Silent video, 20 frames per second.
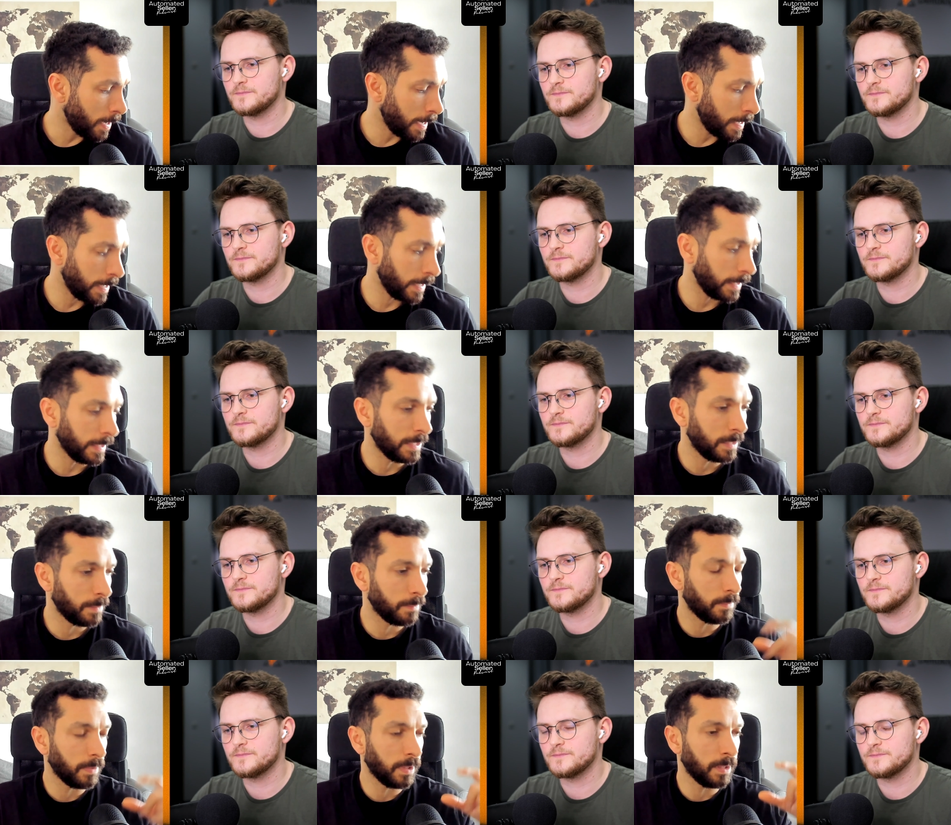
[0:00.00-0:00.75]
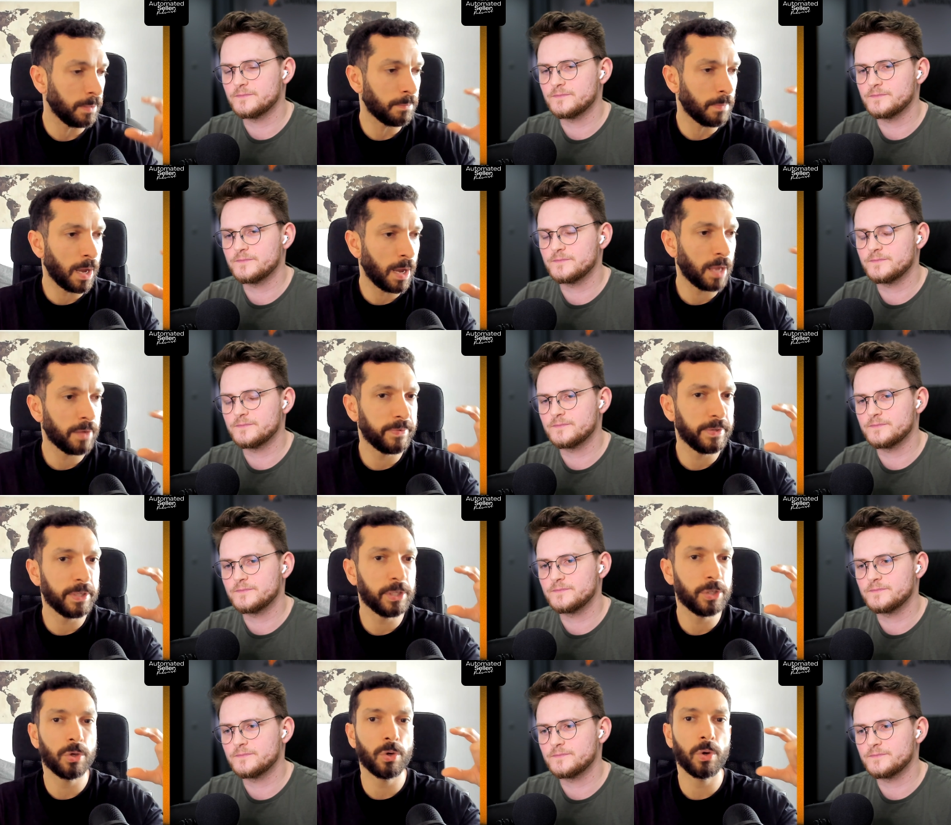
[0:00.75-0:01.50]
Speaker 1: and in in my
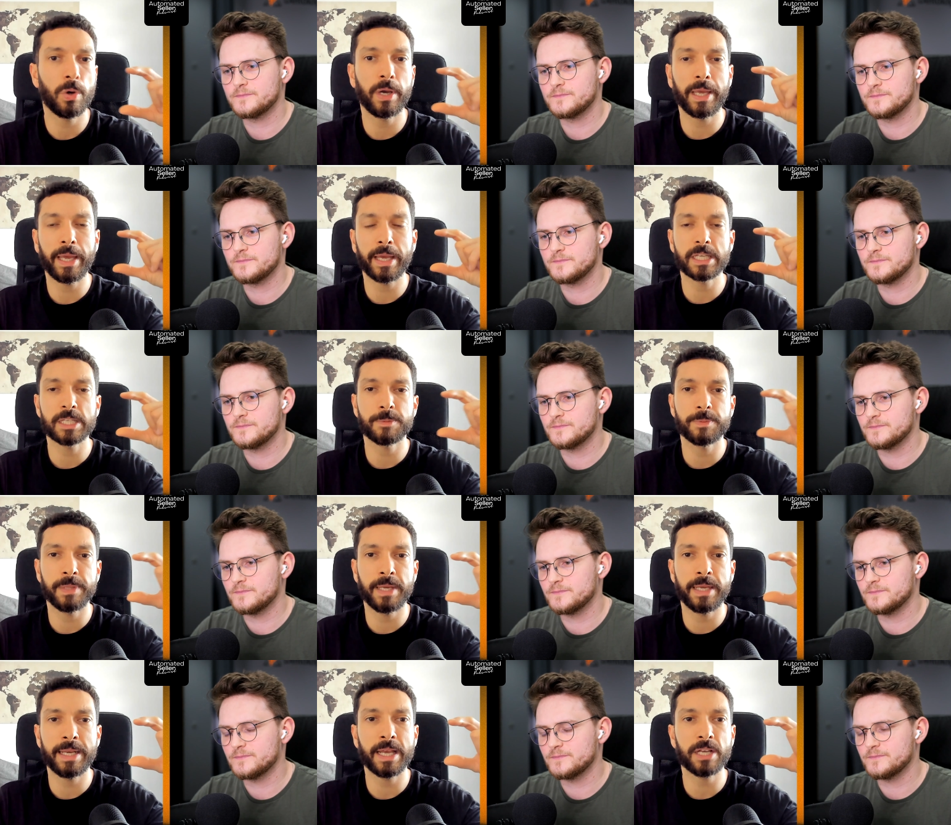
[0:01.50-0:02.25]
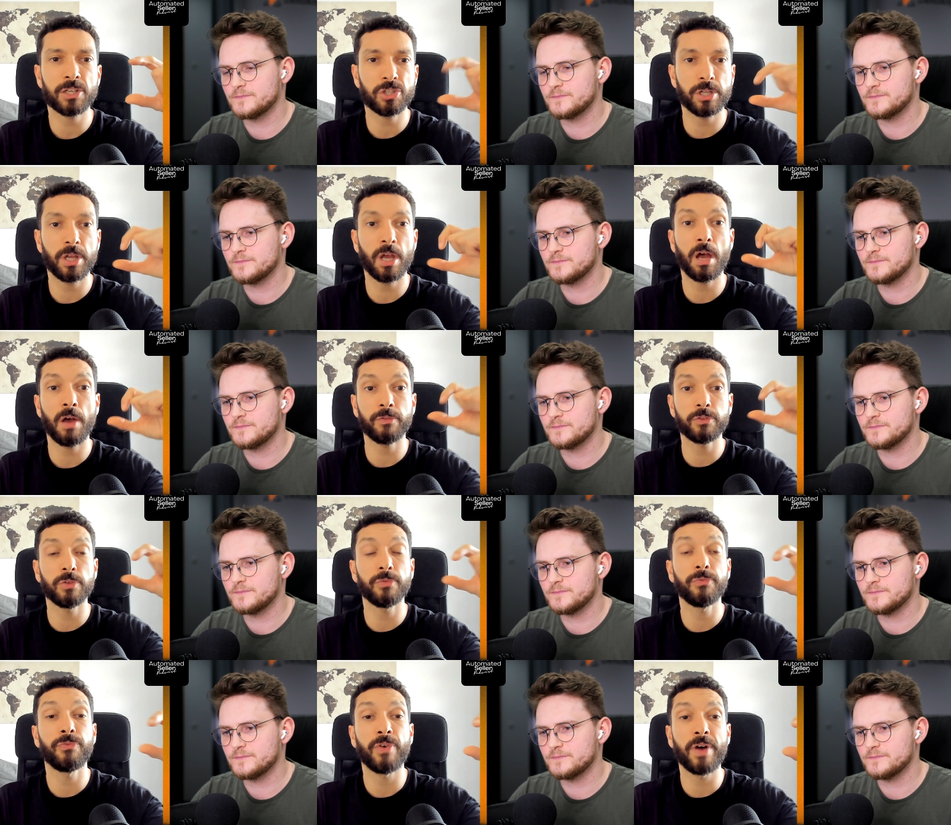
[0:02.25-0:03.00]
video i explain actually how
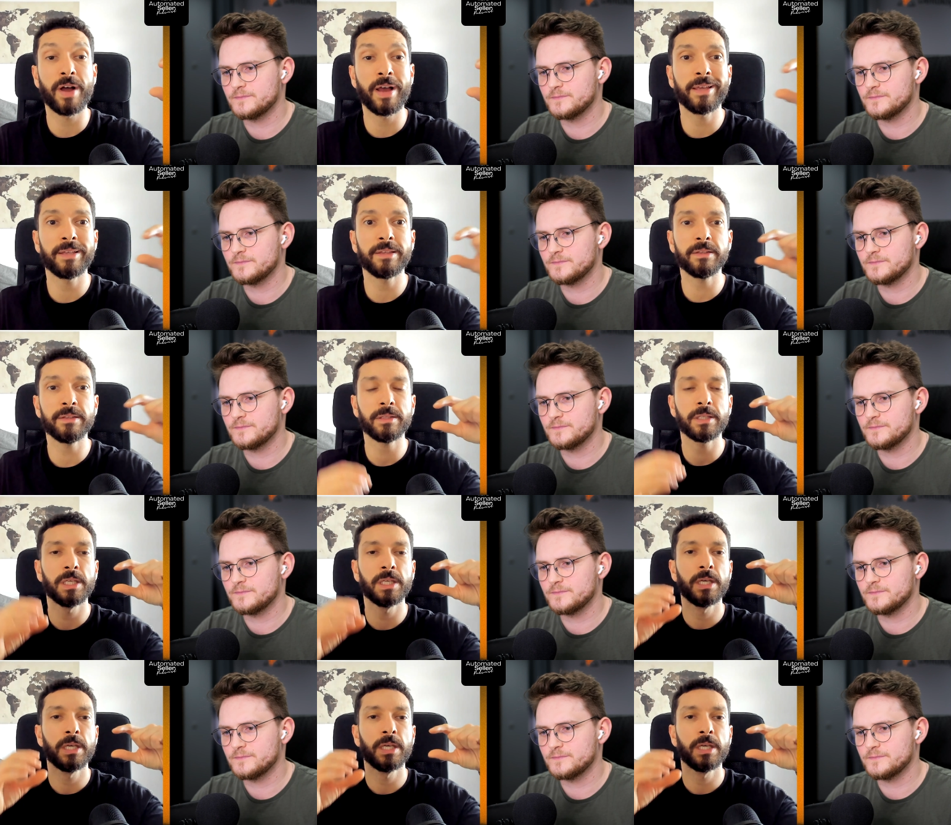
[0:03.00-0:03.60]
to find